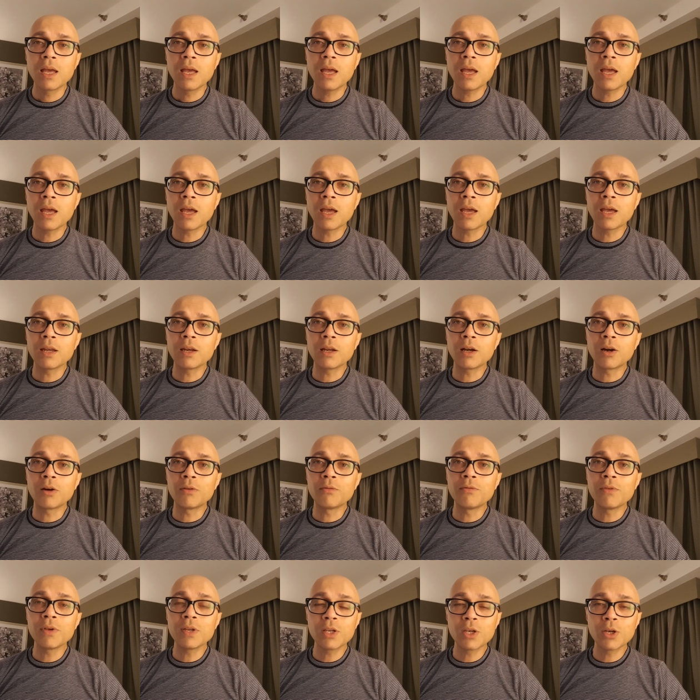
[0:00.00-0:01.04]
and our
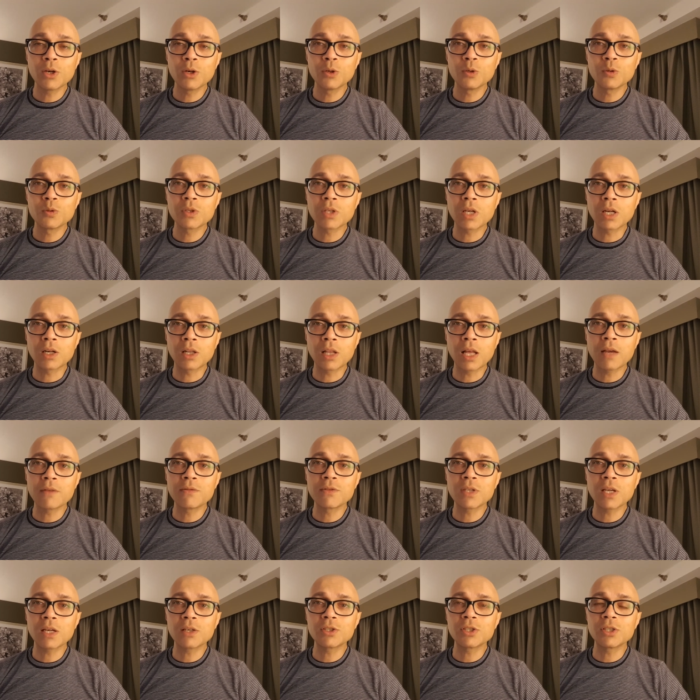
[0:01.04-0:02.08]
videos, our live
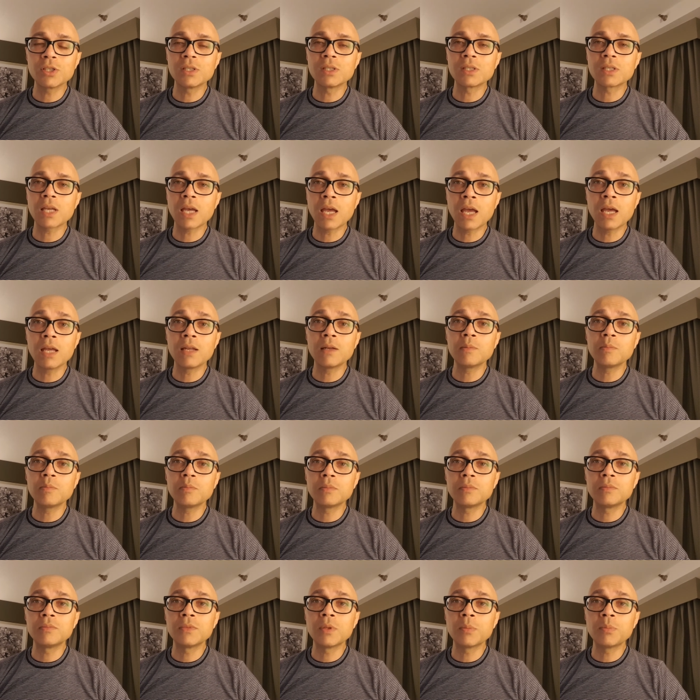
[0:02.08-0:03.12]
sessions, and
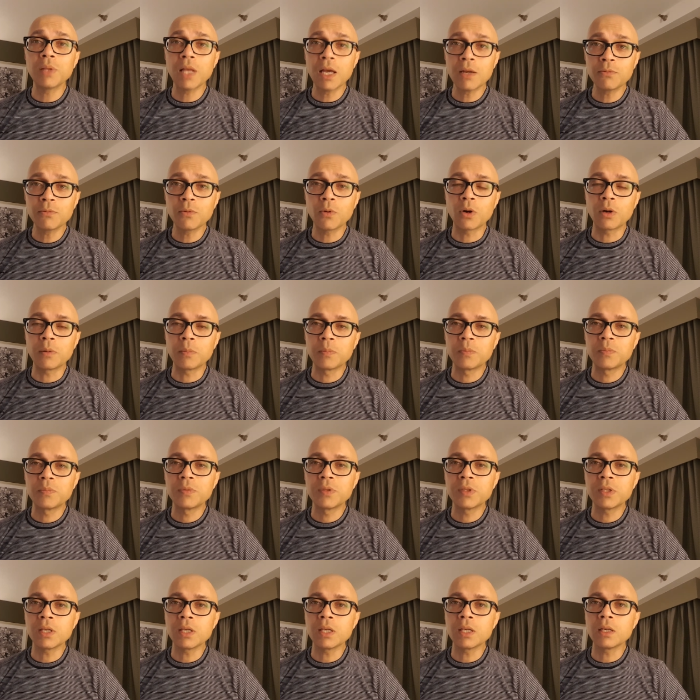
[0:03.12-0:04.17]
the platform,
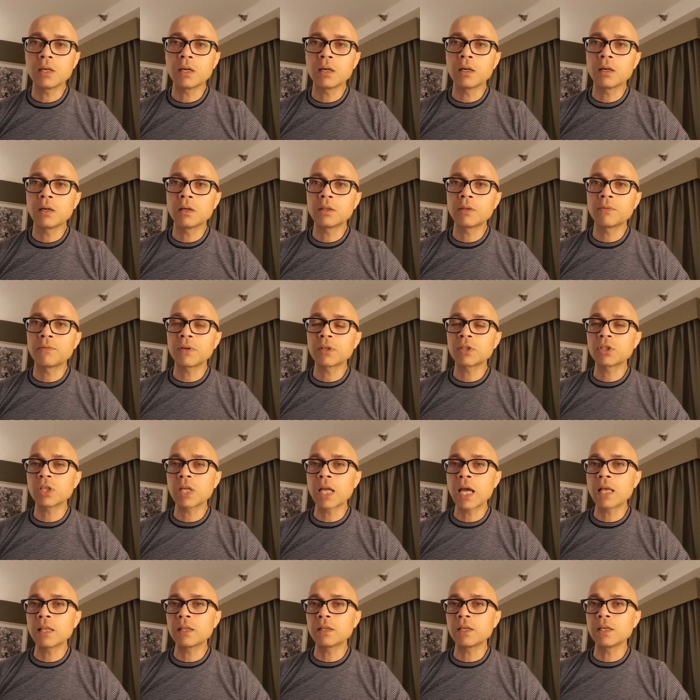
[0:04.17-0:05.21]
the
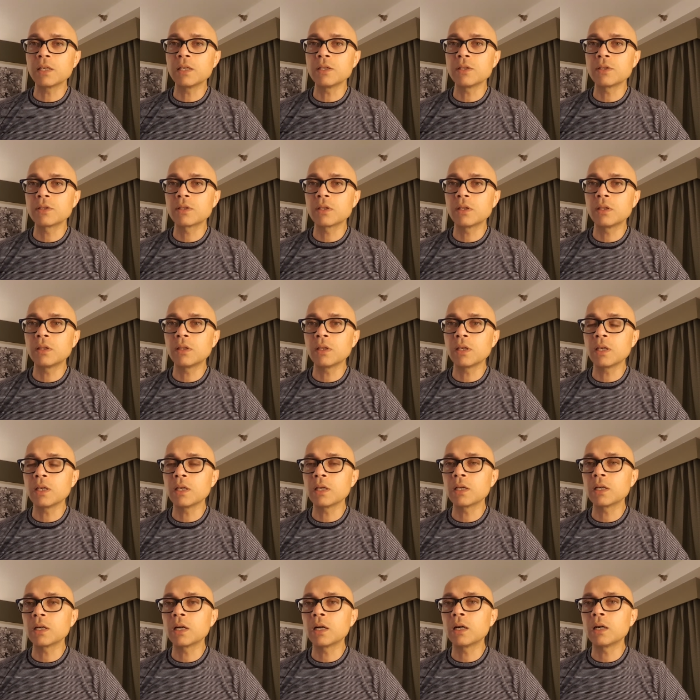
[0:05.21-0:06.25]
functionalities,
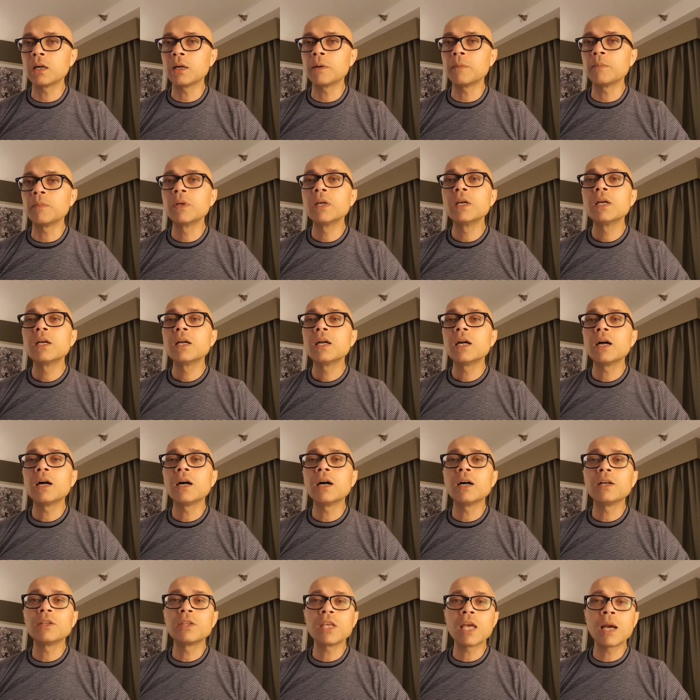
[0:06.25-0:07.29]
the
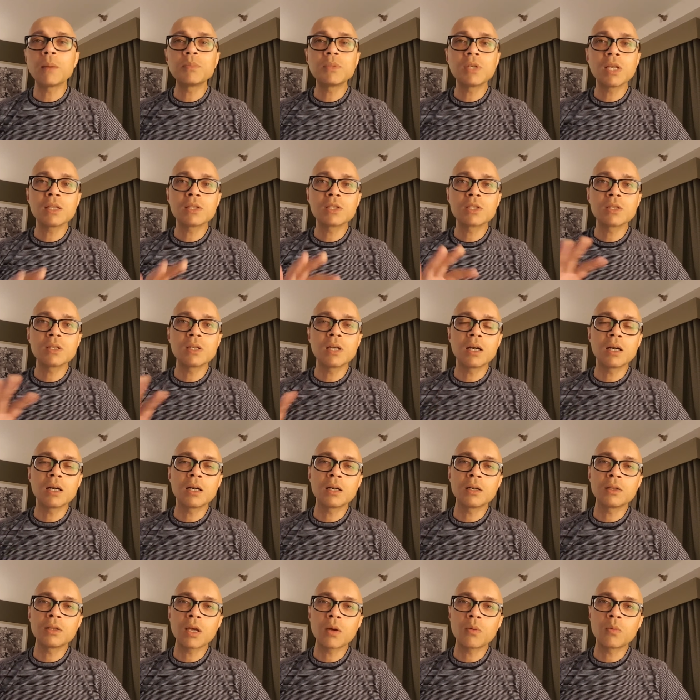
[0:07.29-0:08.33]
updates
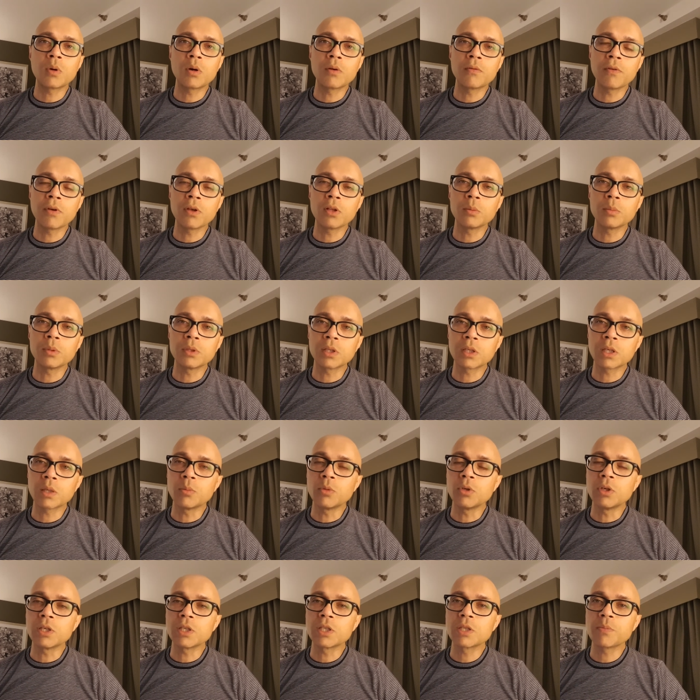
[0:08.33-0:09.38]
that were available in the
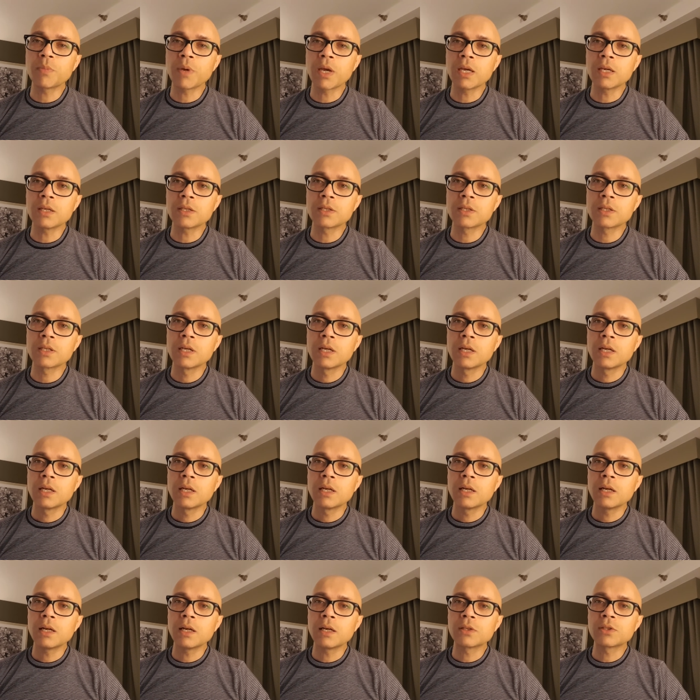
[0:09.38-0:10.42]
community space,
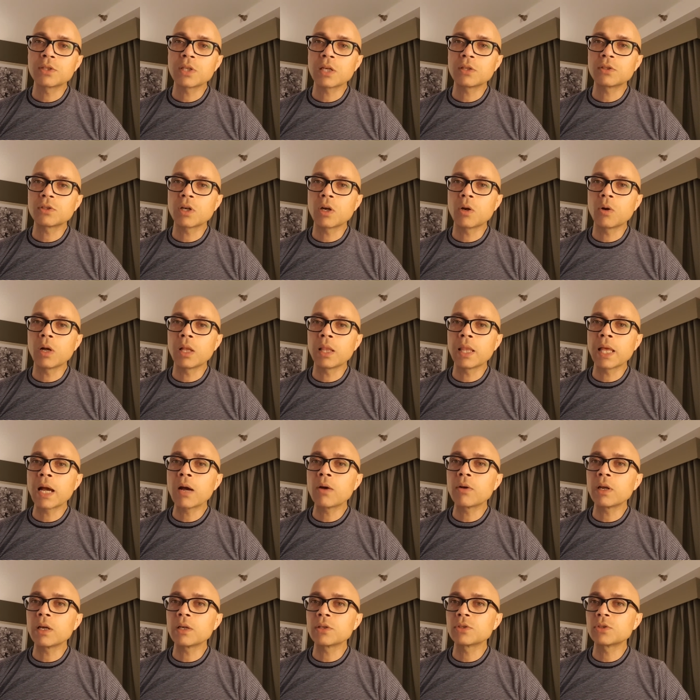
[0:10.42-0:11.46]
etc.,
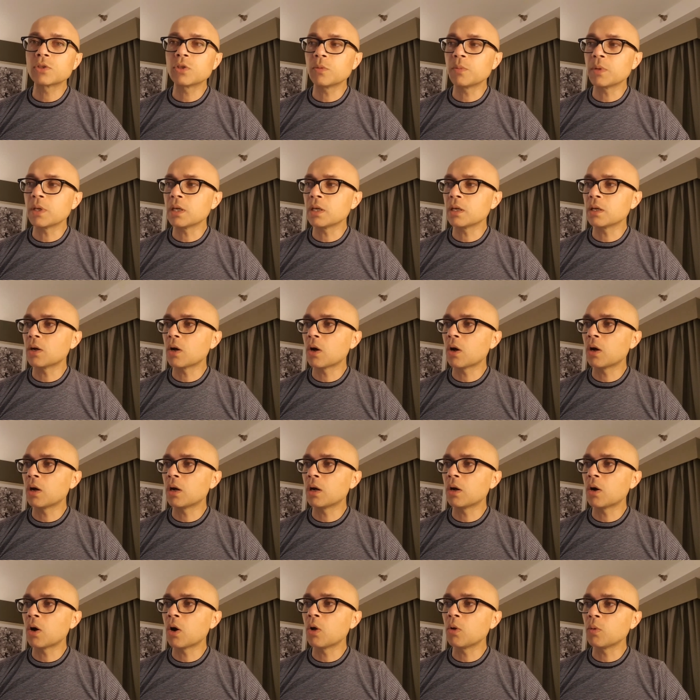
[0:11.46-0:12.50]
allowed us to be
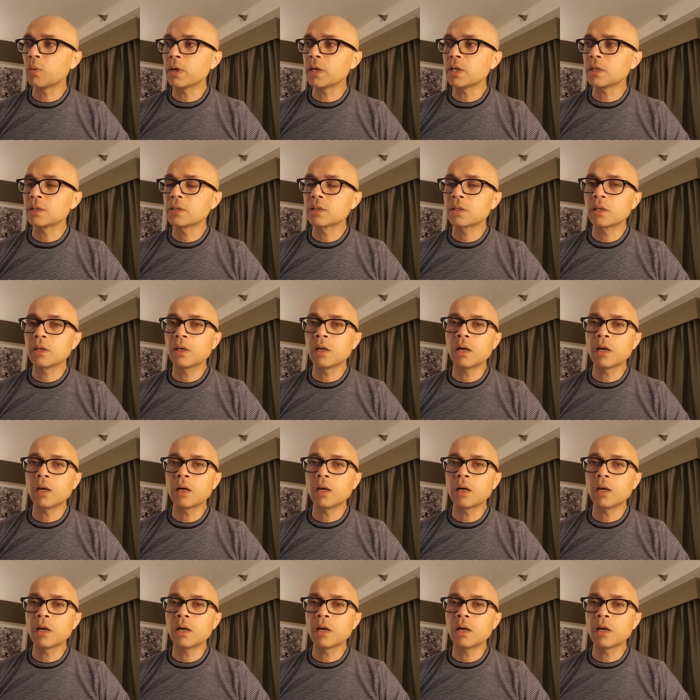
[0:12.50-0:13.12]
always